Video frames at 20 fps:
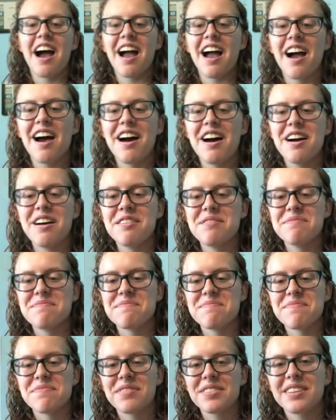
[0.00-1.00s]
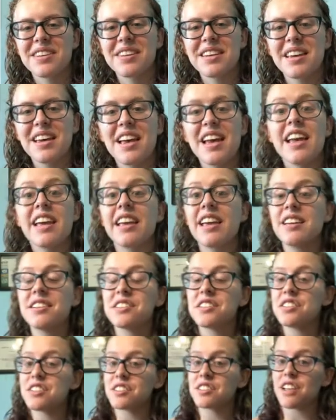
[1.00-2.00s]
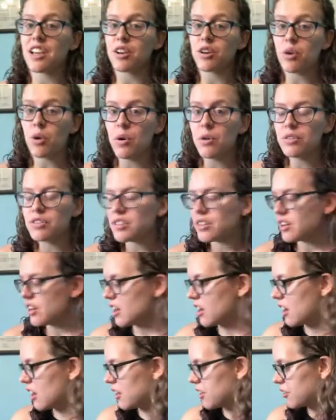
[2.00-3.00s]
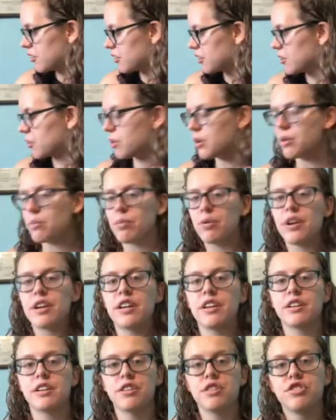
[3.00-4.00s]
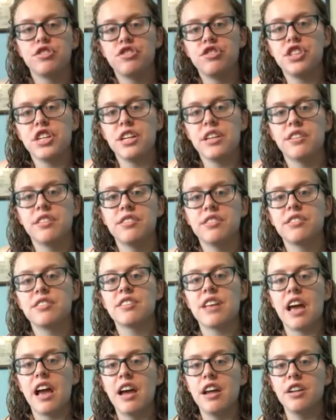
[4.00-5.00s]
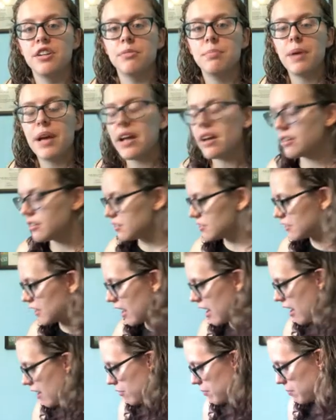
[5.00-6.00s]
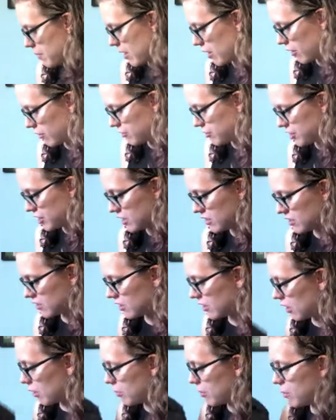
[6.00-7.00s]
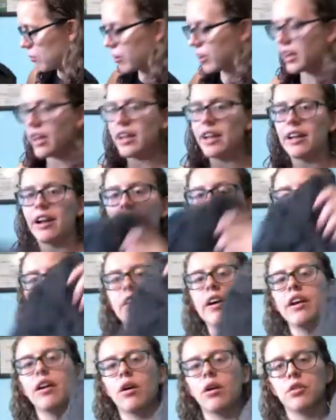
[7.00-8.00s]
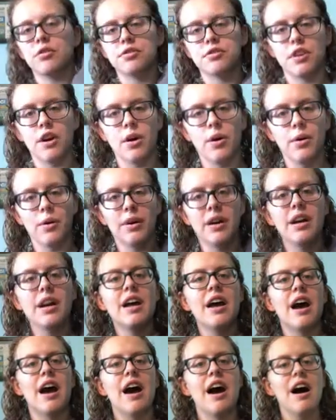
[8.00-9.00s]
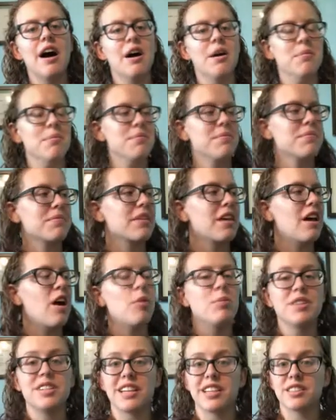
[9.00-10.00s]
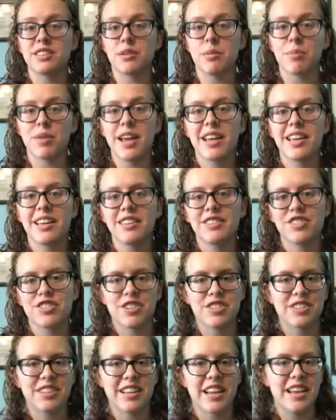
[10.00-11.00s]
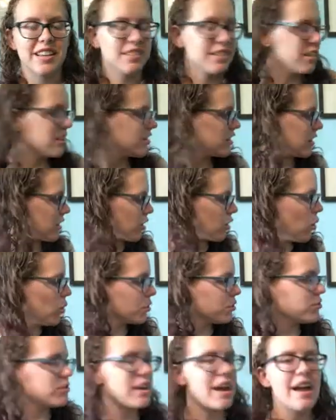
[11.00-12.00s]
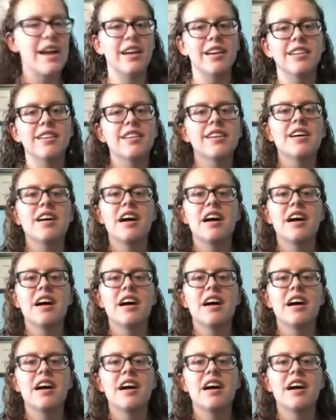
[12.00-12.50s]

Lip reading: In case it does get cold, you're gonna want to bring jeans and pants. I have a pair of jeans that I'll be bringing, and then also I'll be taking some leggings just in case it's a colder day and